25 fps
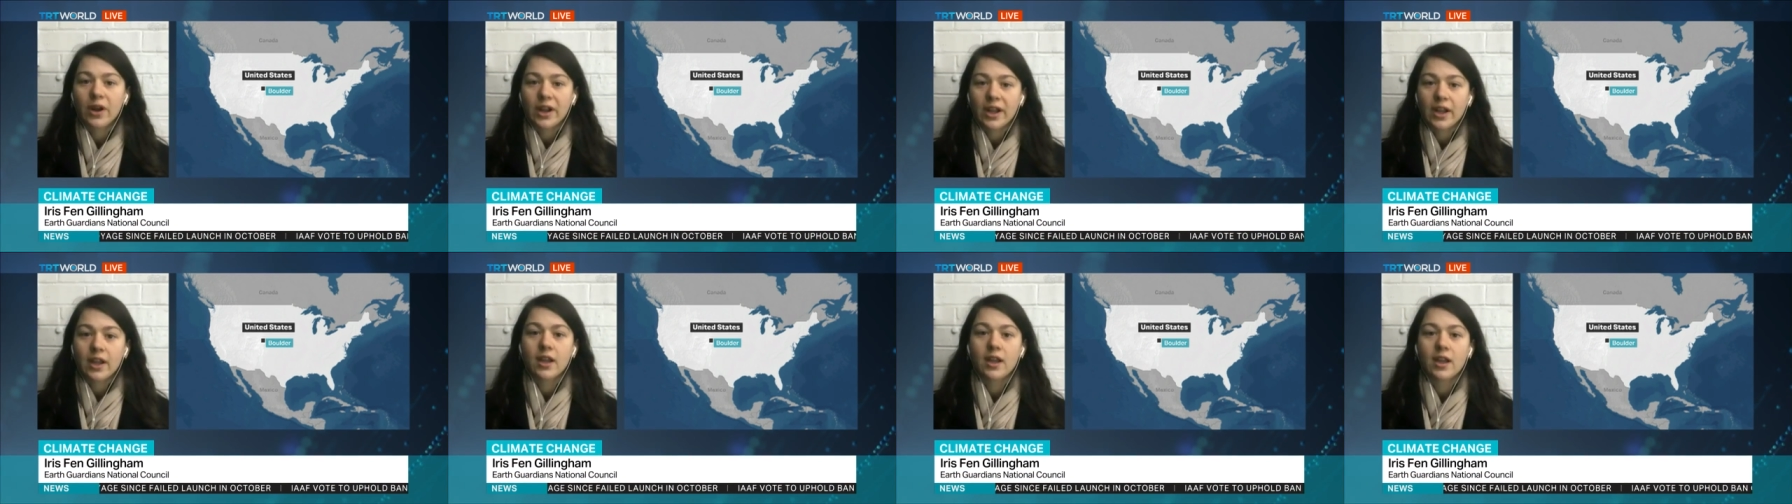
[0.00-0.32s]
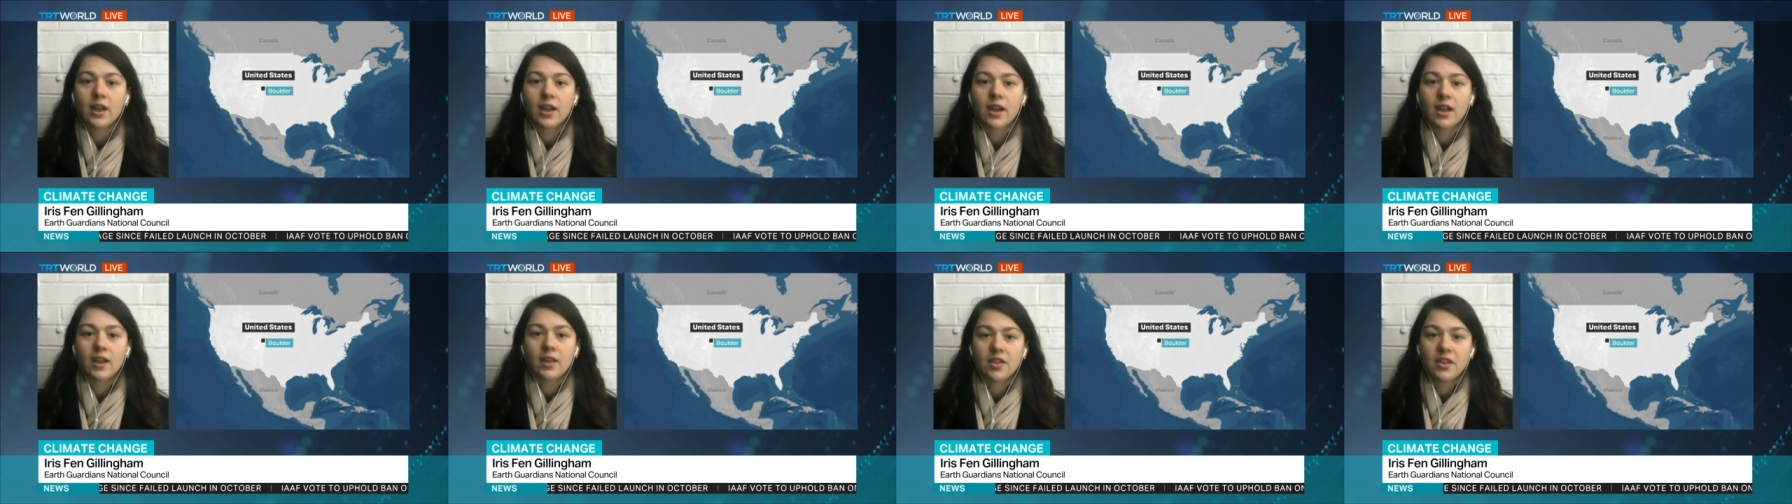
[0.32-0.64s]

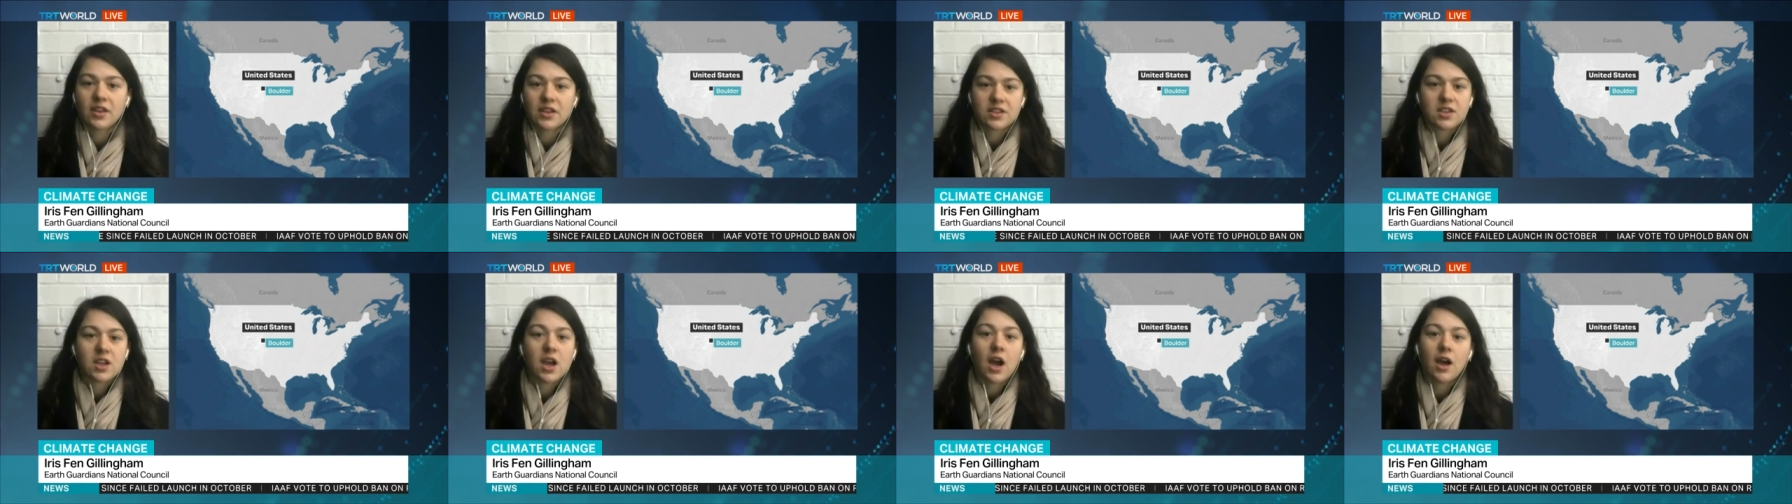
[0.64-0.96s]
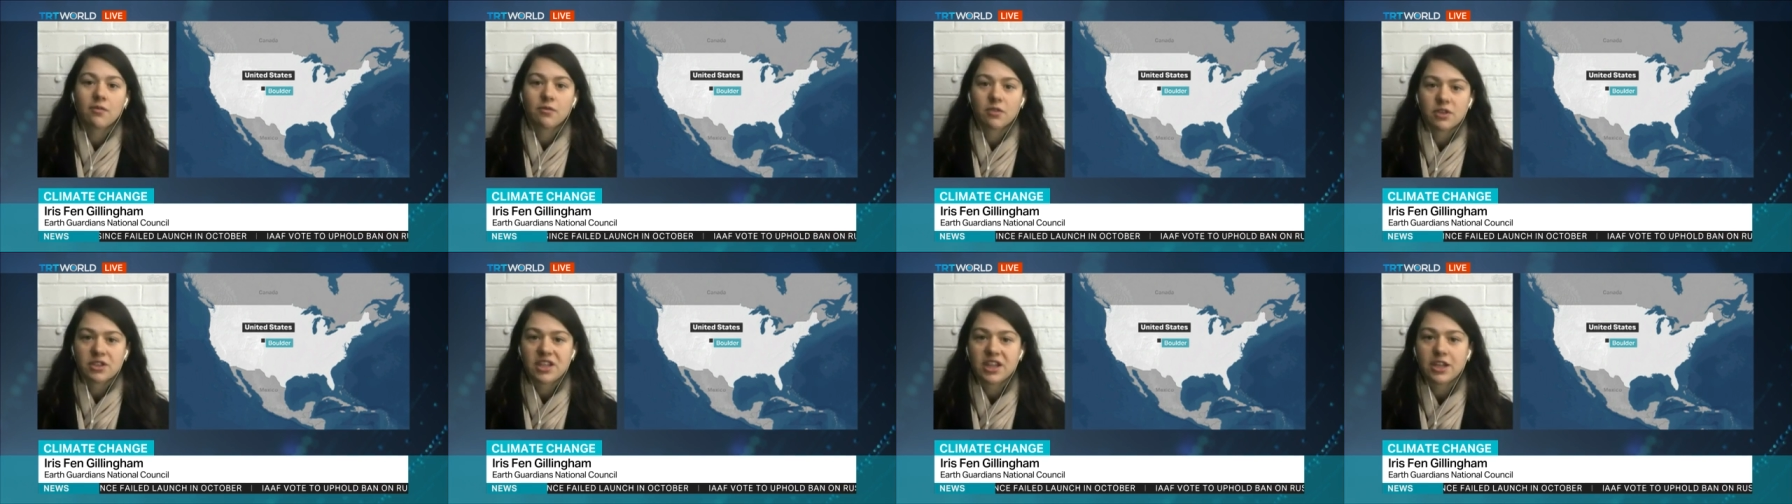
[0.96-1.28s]
bring
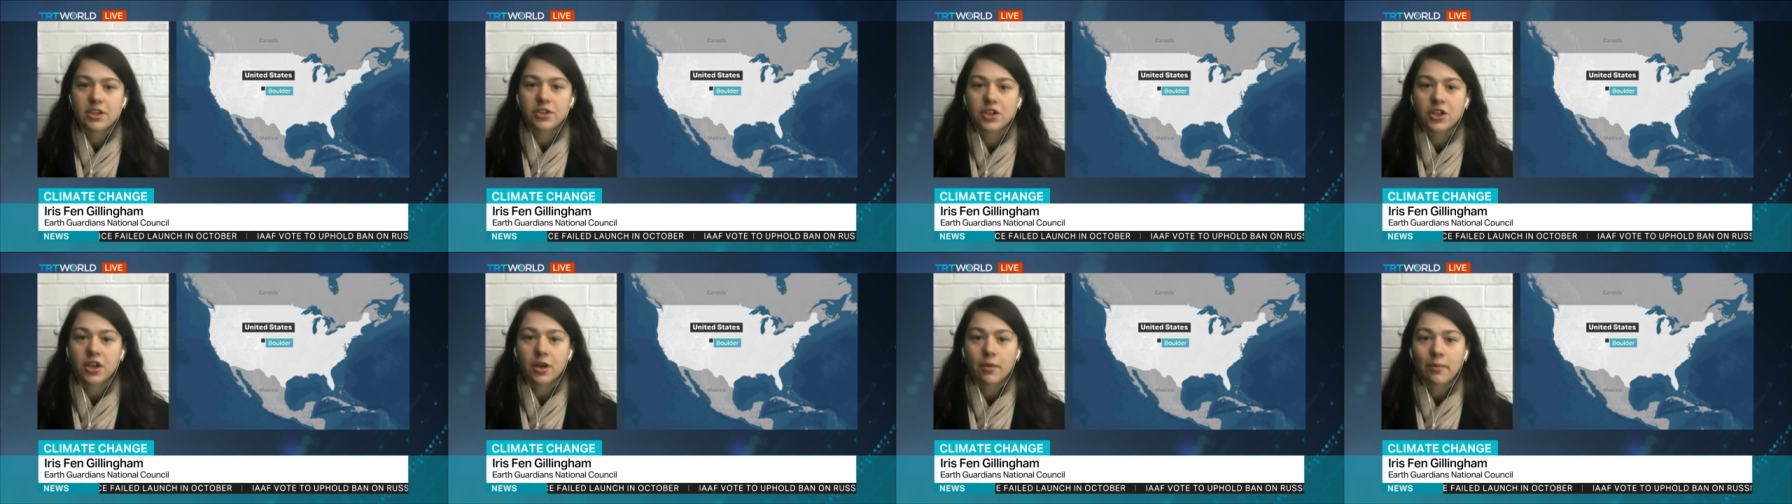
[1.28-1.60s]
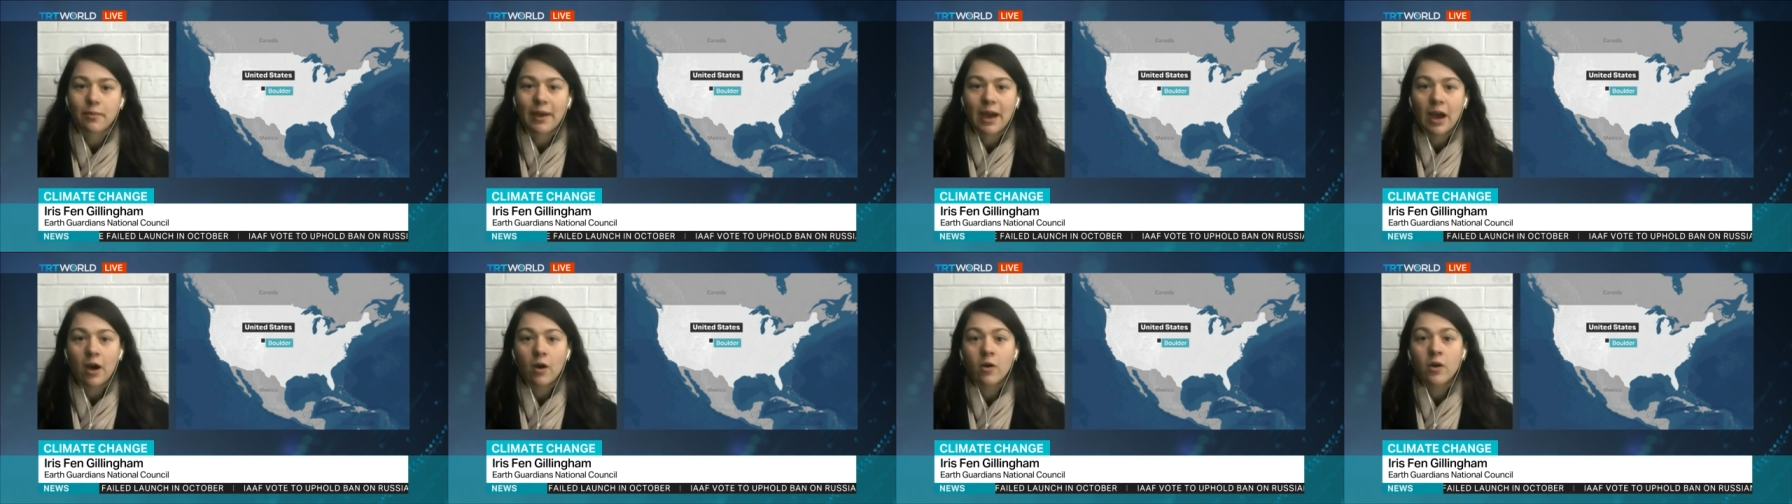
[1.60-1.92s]
this
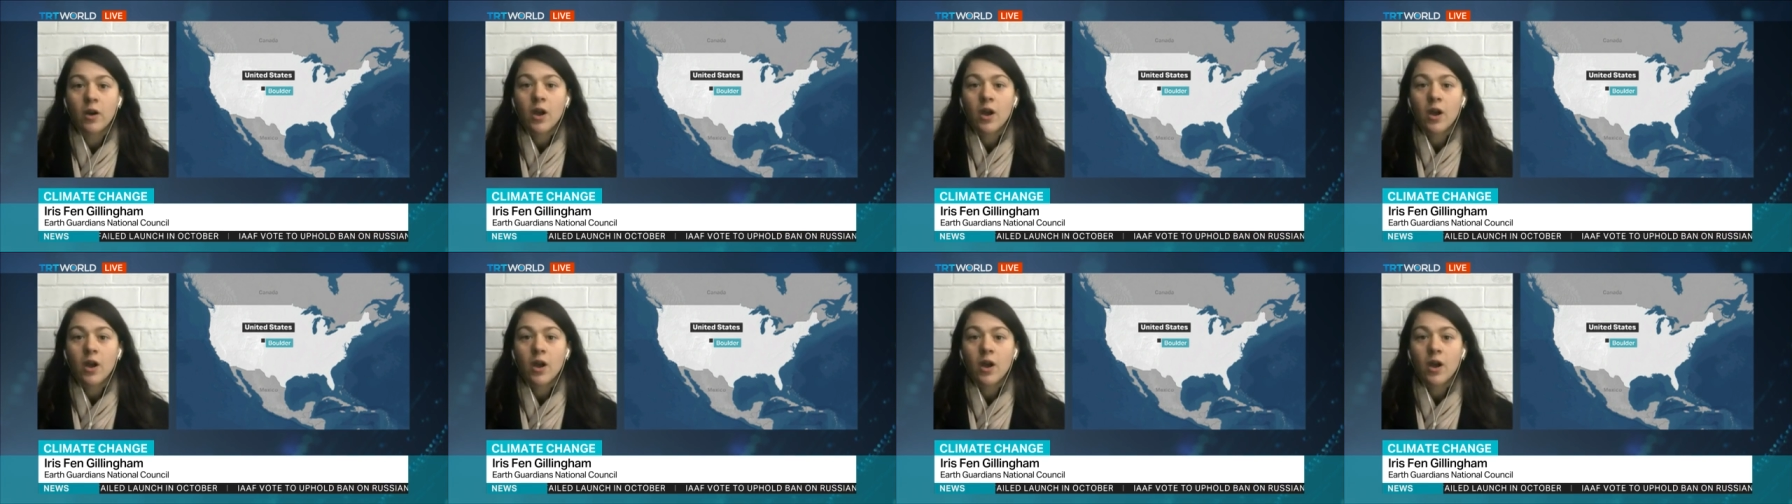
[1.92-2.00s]
conversation